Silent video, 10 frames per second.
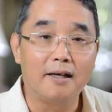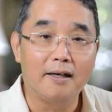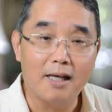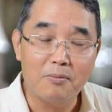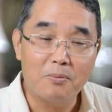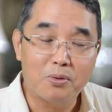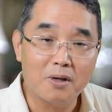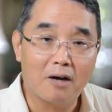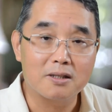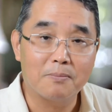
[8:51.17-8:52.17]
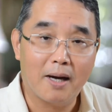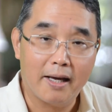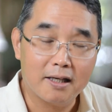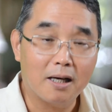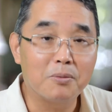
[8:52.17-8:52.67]
Let me pull out
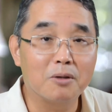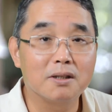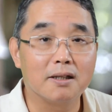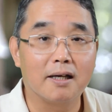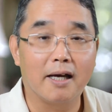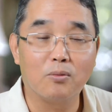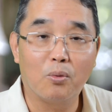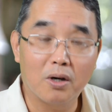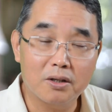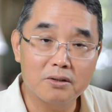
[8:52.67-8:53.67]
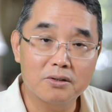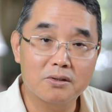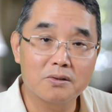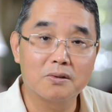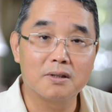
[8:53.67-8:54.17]
my computer and walk you
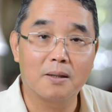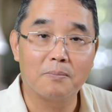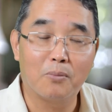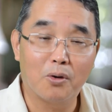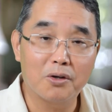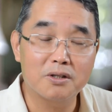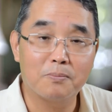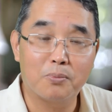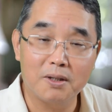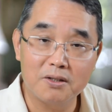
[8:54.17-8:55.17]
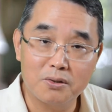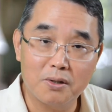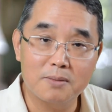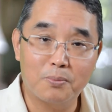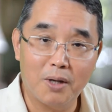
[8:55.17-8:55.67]
through the mortgage
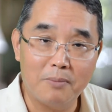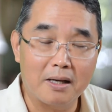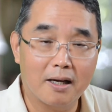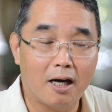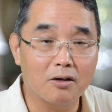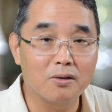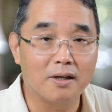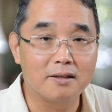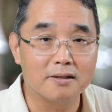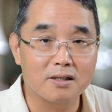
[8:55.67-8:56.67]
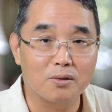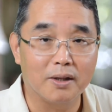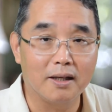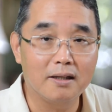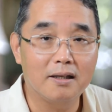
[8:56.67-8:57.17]
insurance premium calculator
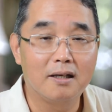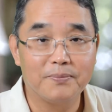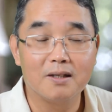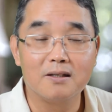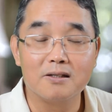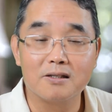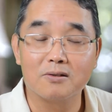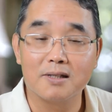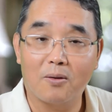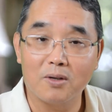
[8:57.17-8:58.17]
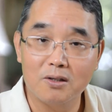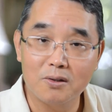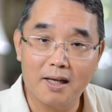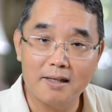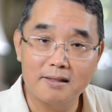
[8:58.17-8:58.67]
screen so that you
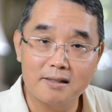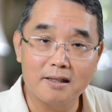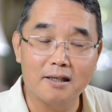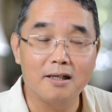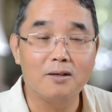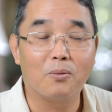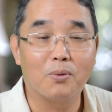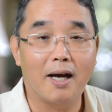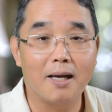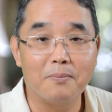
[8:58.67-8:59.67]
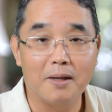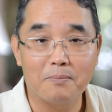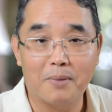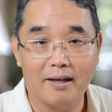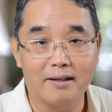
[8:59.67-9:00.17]
can see what I mean
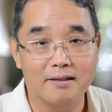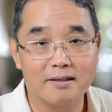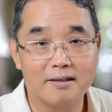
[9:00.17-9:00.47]
by it.